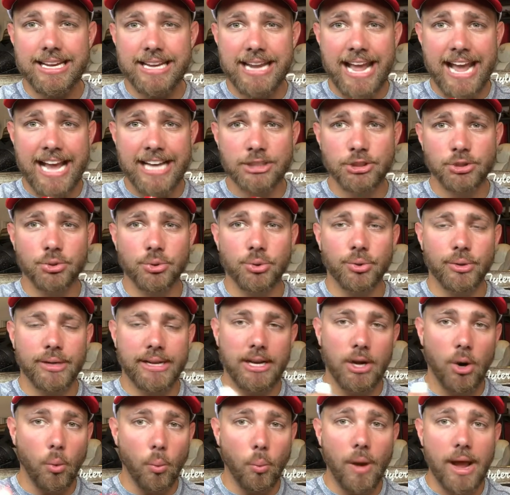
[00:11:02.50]
a natural,
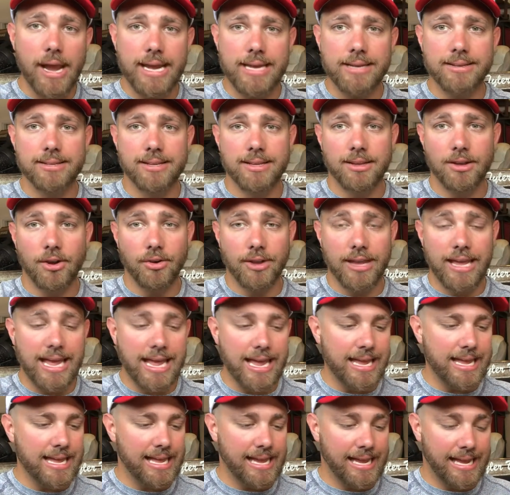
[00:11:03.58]
and a white,
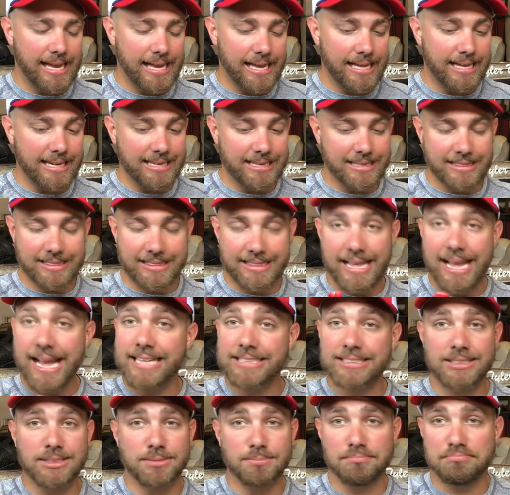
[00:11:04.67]
okay? And
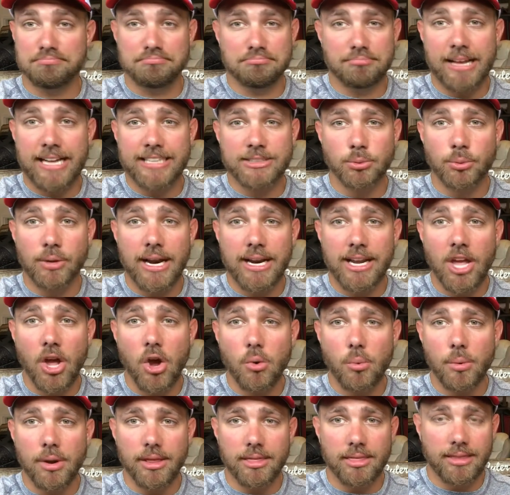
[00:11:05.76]
that's what I
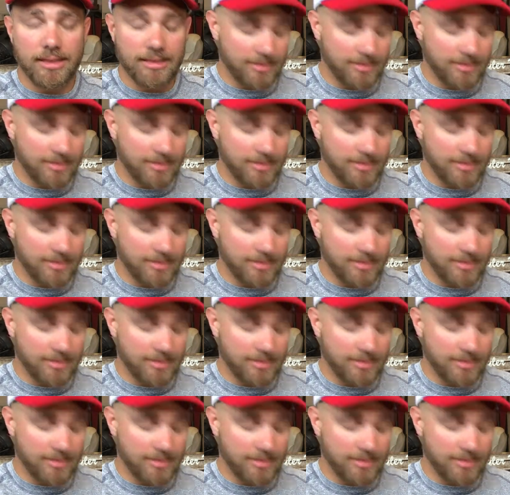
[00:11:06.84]
go with.